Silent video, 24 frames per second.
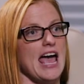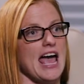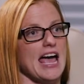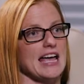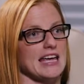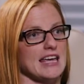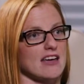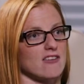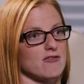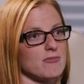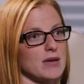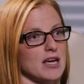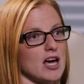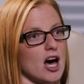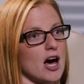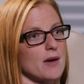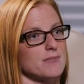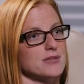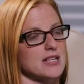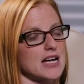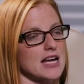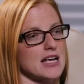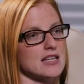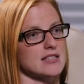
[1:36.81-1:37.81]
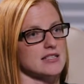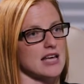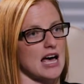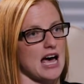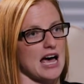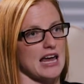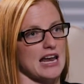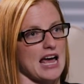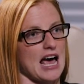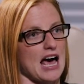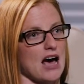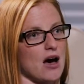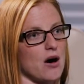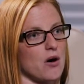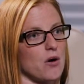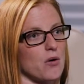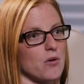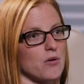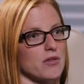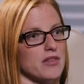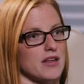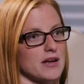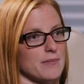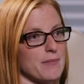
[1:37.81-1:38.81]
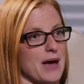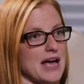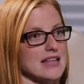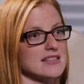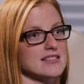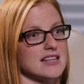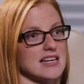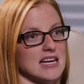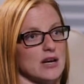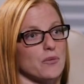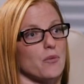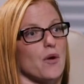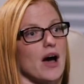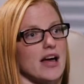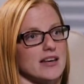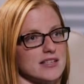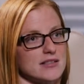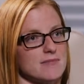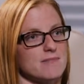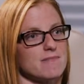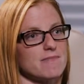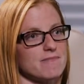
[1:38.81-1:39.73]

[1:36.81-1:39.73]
and give me updates on how the pet sitting went.